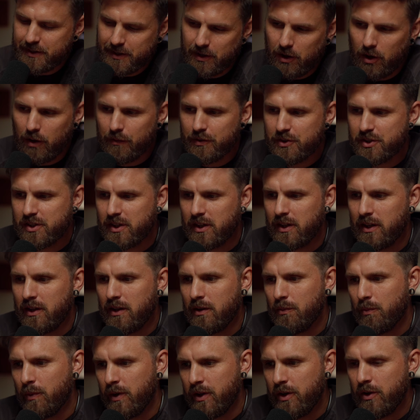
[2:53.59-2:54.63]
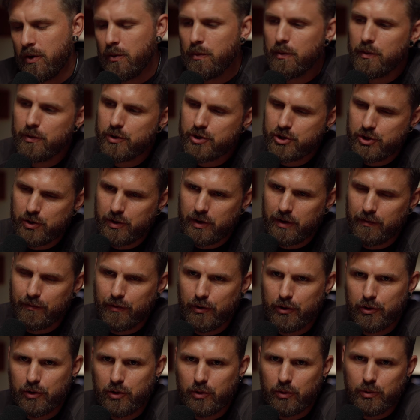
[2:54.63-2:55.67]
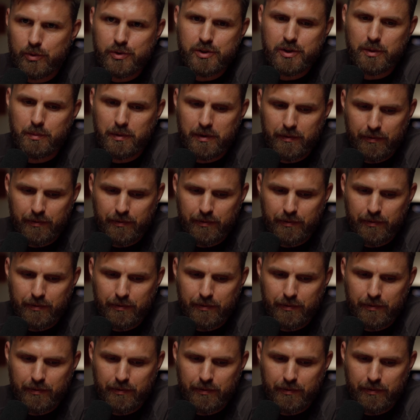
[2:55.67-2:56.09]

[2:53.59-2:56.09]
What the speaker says: Now, obviously, we knew we were shooting vertical, so we